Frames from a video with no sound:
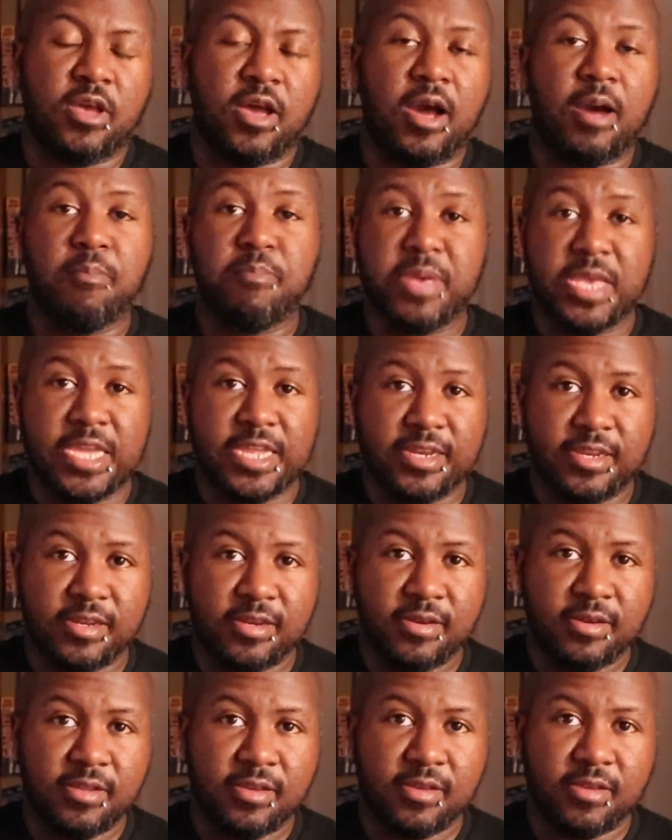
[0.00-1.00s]

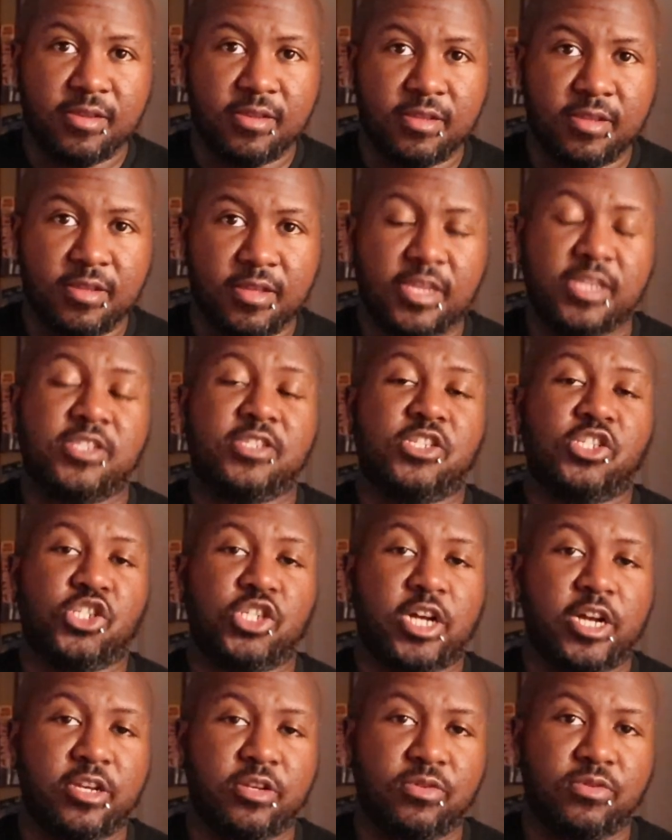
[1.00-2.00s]
abandoned as a
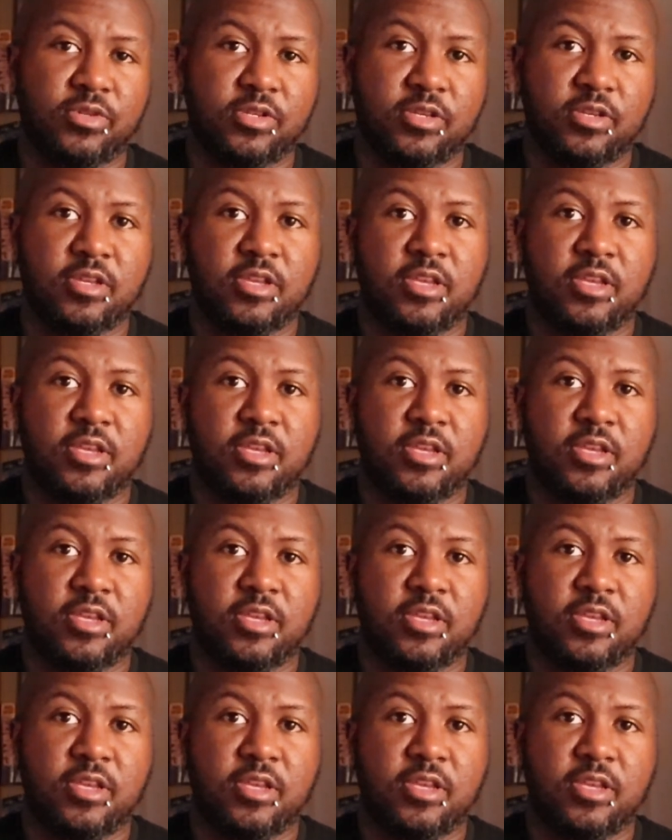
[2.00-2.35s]
child.